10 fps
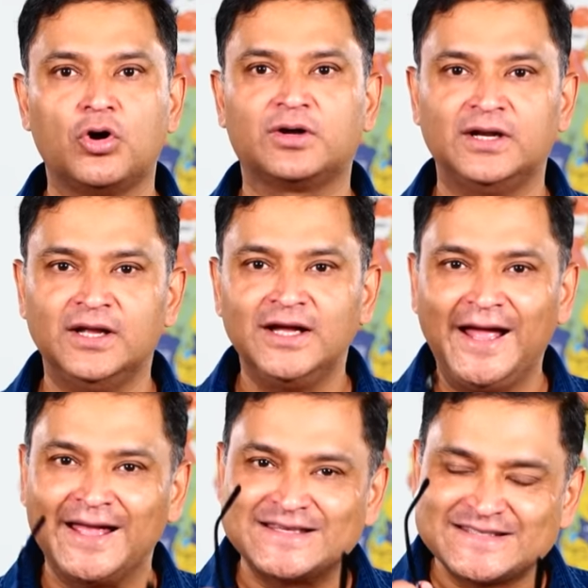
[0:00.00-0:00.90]
cocktail,
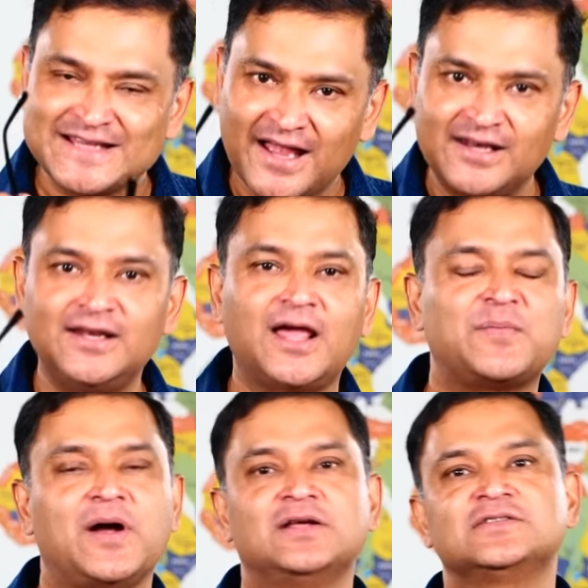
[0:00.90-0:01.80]
exactly
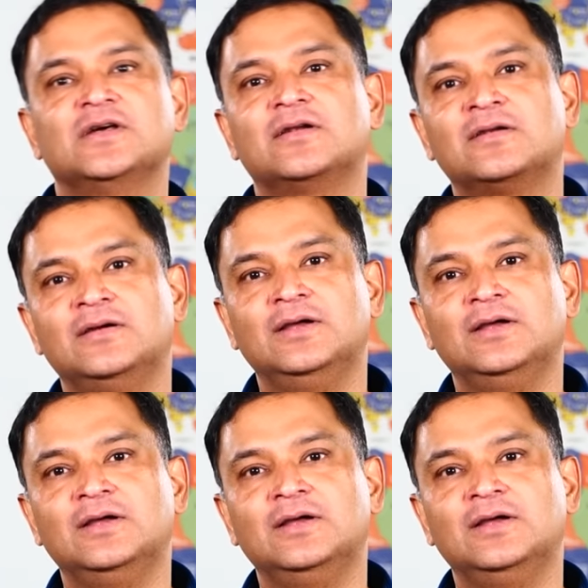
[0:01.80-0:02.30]
like Pakistan.